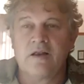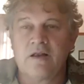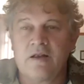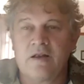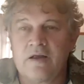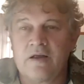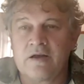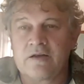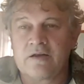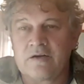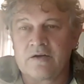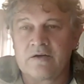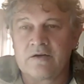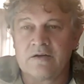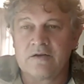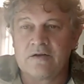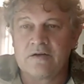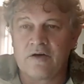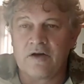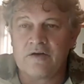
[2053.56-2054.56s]
like
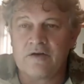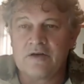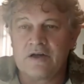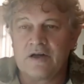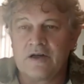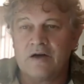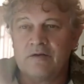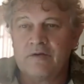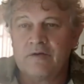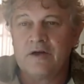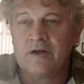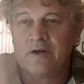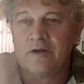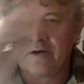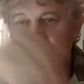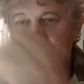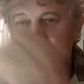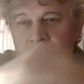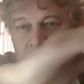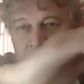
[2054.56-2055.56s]
driving over a lot
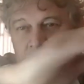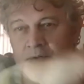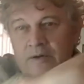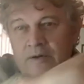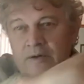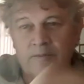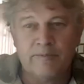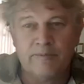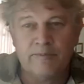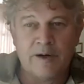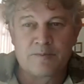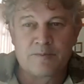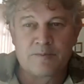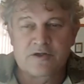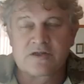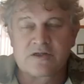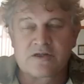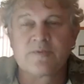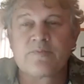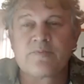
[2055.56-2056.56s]
of
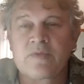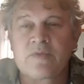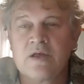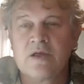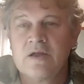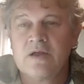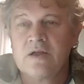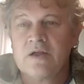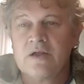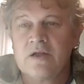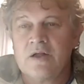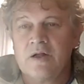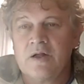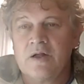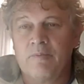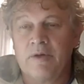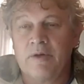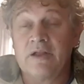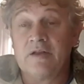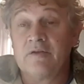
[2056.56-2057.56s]
bumps.
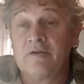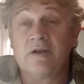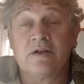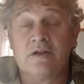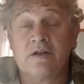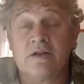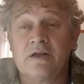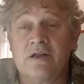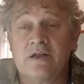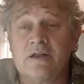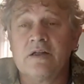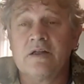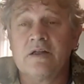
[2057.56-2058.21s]
But it, a,